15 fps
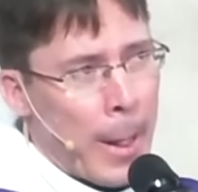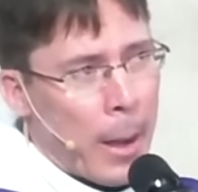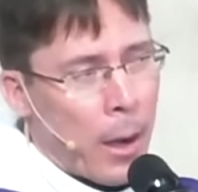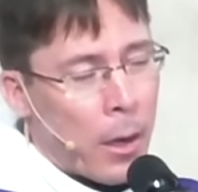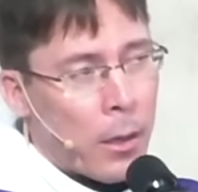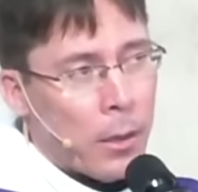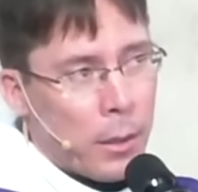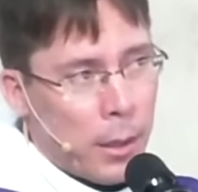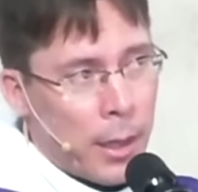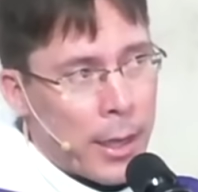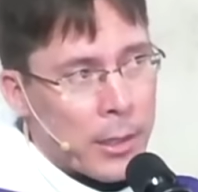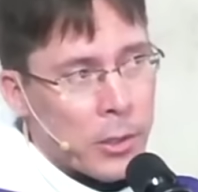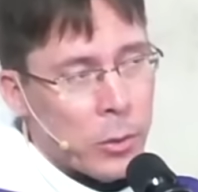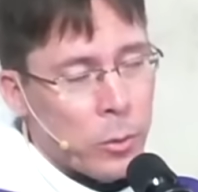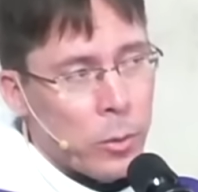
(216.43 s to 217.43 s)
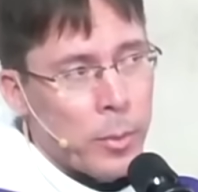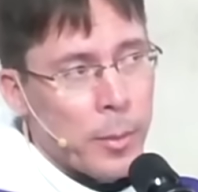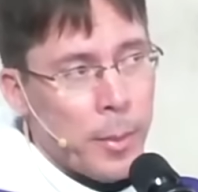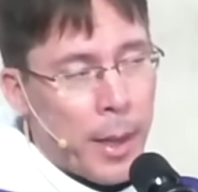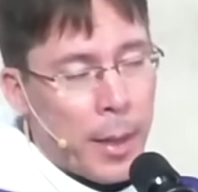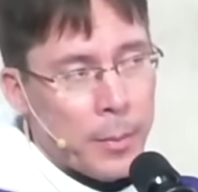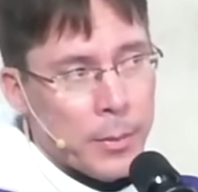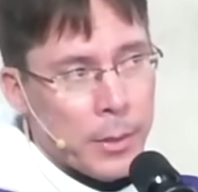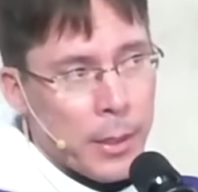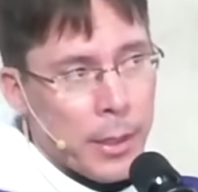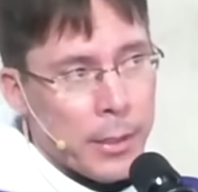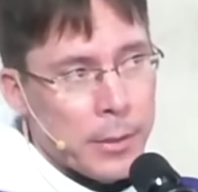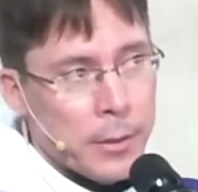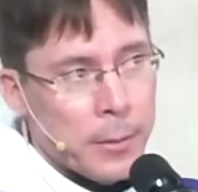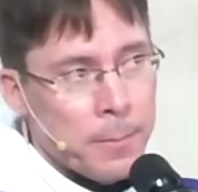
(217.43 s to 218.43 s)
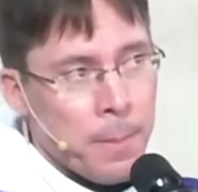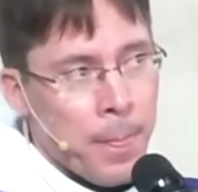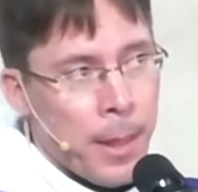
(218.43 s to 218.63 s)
our elect who will be baptized.